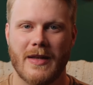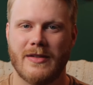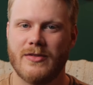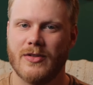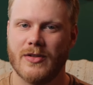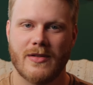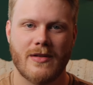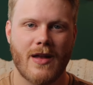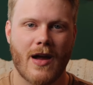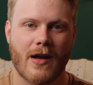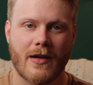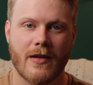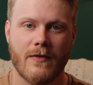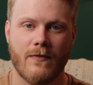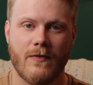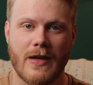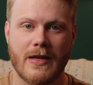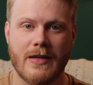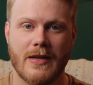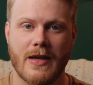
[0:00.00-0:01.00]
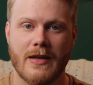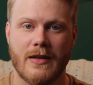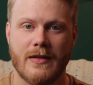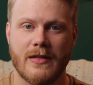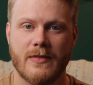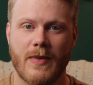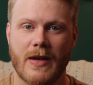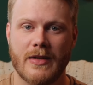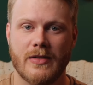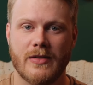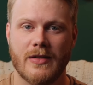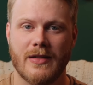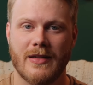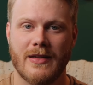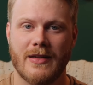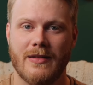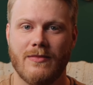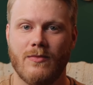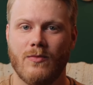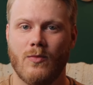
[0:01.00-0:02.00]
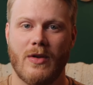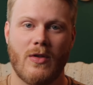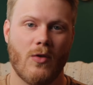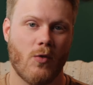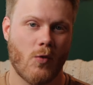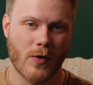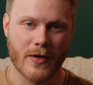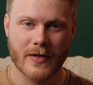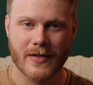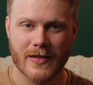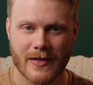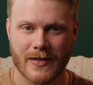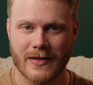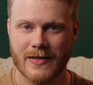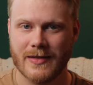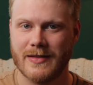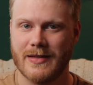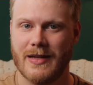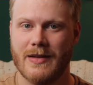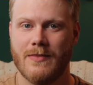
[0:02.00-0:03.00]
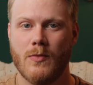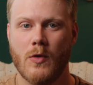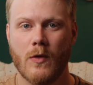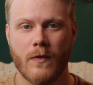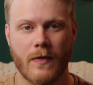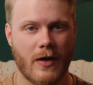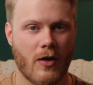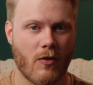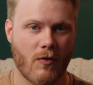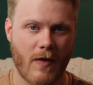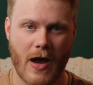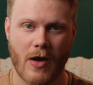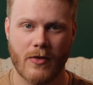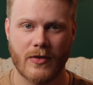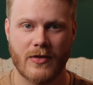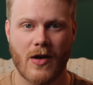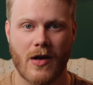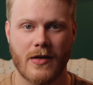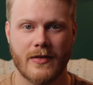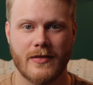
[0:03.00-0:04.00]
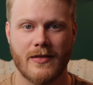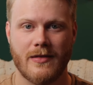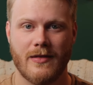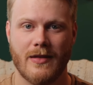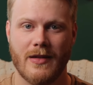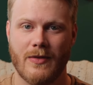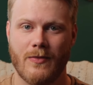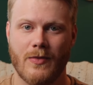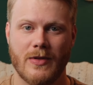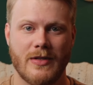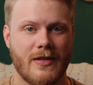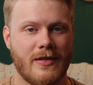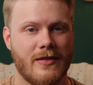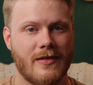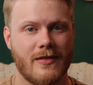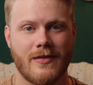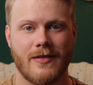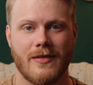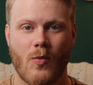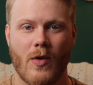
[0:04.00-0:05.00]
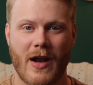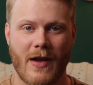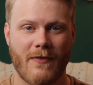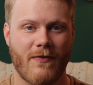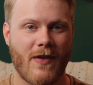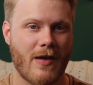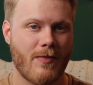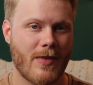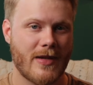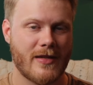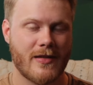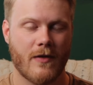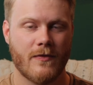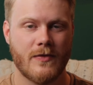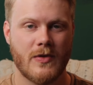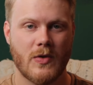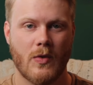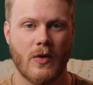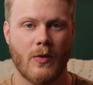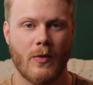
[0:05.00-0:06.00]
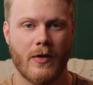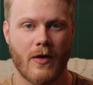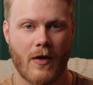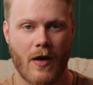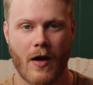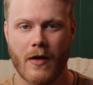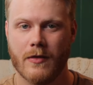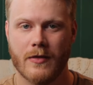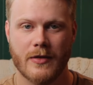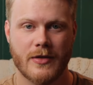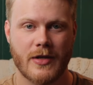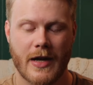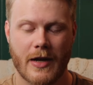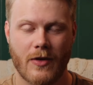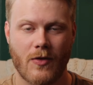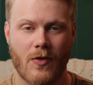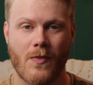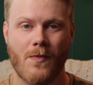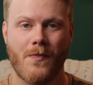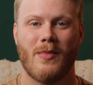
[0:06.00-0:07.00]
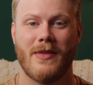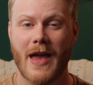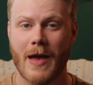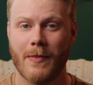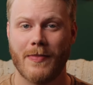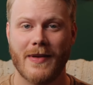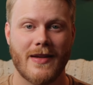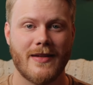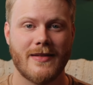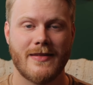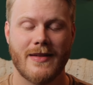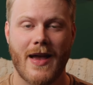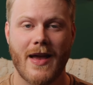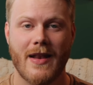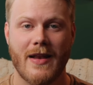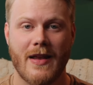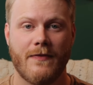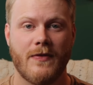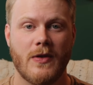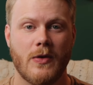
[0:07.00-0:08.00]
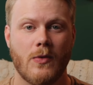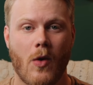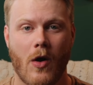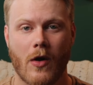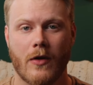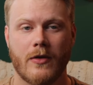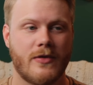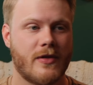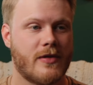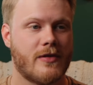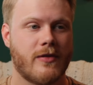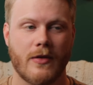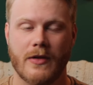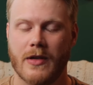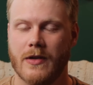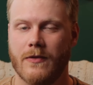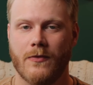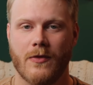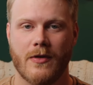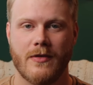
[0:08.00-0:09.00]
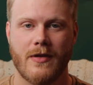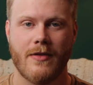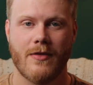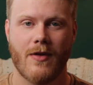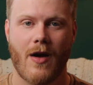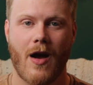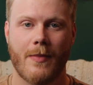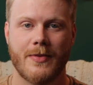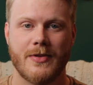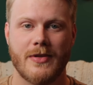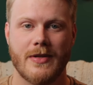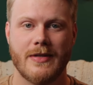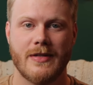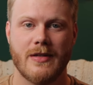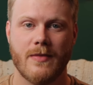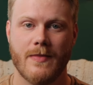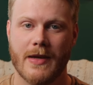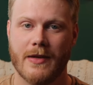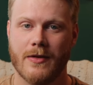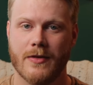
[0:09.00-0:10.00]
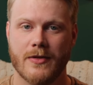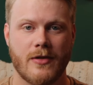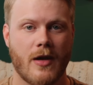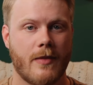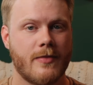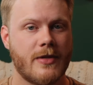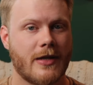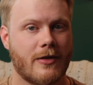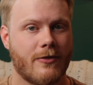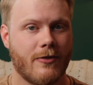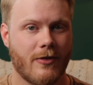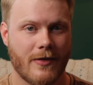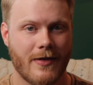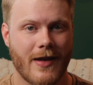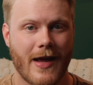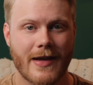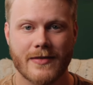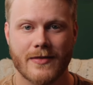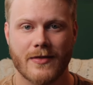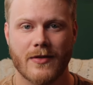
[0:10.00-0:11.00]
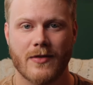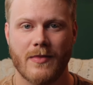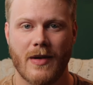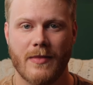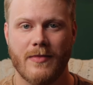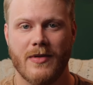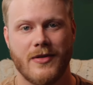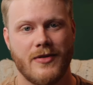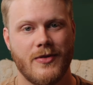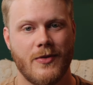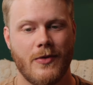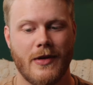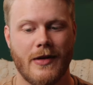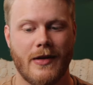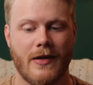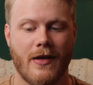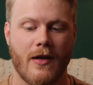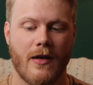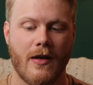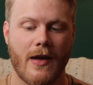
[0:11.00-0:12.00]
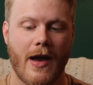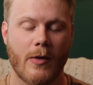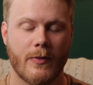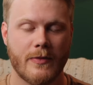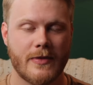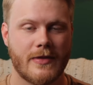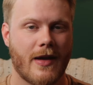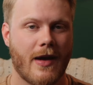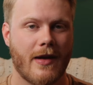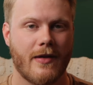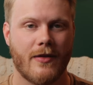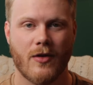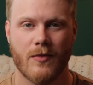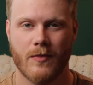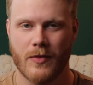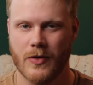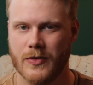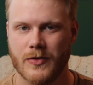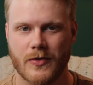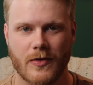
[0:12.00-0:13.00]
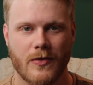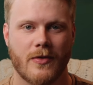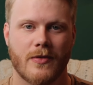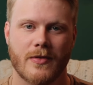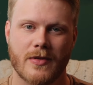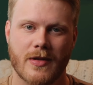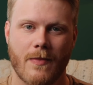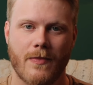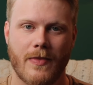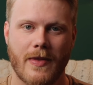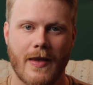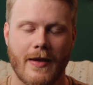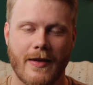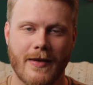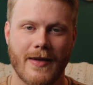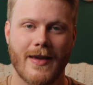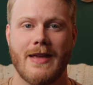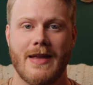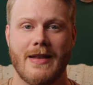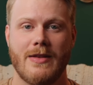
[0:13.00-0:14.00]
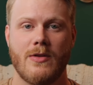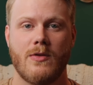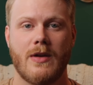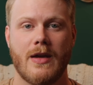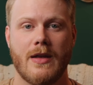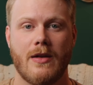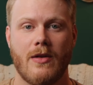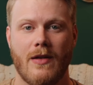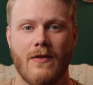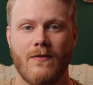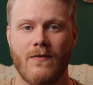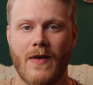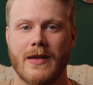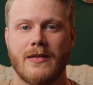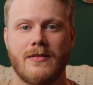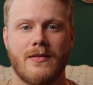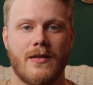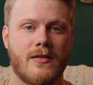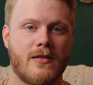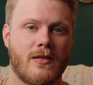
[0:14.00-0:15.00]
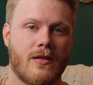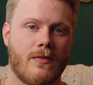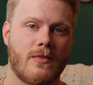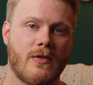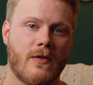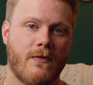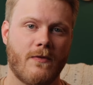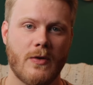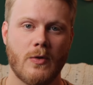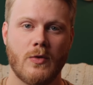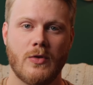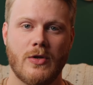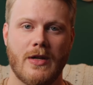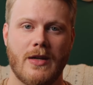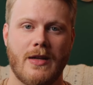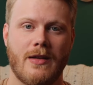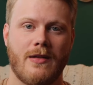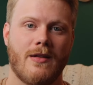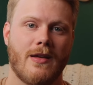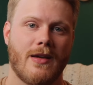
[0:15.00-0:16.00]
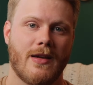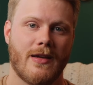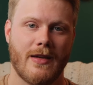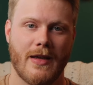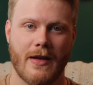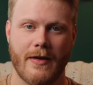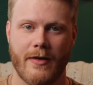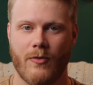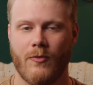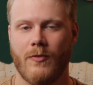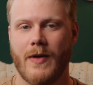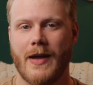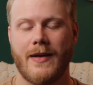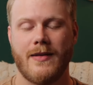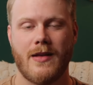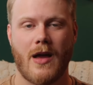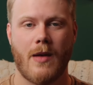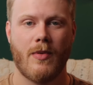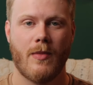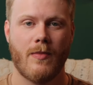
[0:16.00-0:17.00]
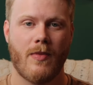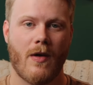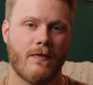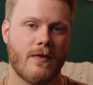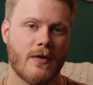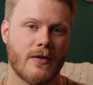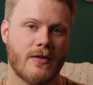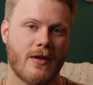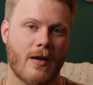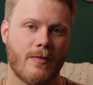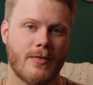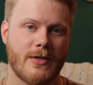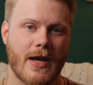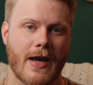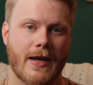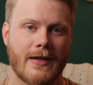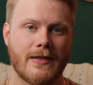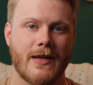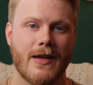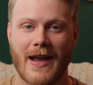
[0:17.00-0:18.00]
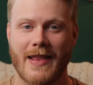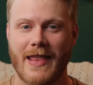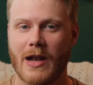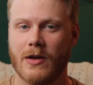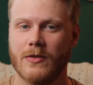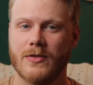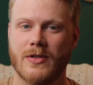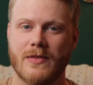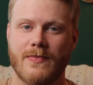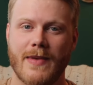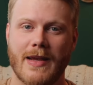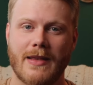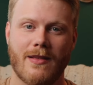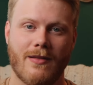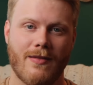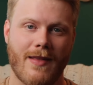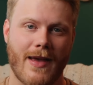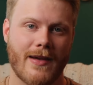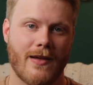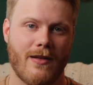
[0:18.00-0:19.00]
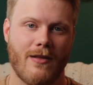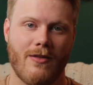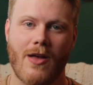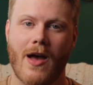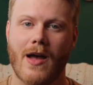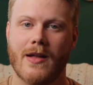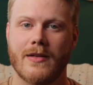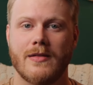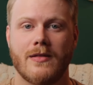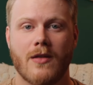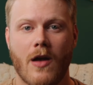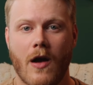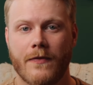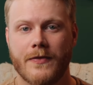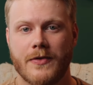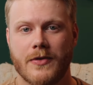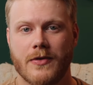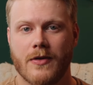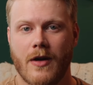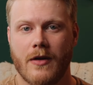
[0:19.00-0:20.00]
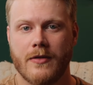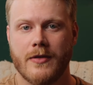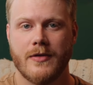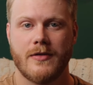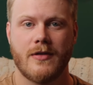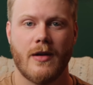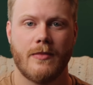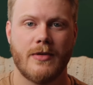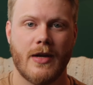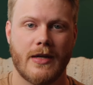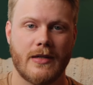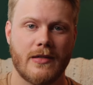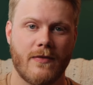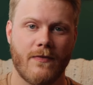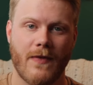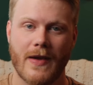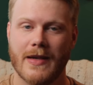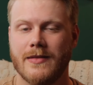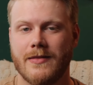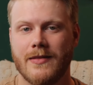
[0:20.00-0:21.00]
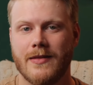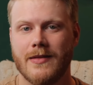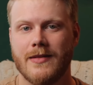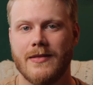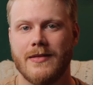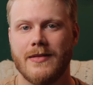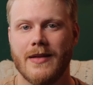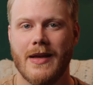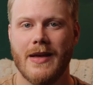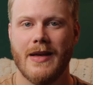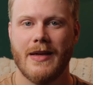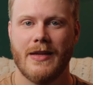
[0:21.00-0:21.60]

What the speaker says: It's just not convenient, especially with horses and moving around constantly, which is what I find myself doing with our other channel. But that being said, if you are just looking for another option to make your subject look nicer, maybe you're doing an outside commercial or something, then you can invest in some diffusion, get it rigged up above your subject, and that'll just make the light a lot softer on your subject's faces.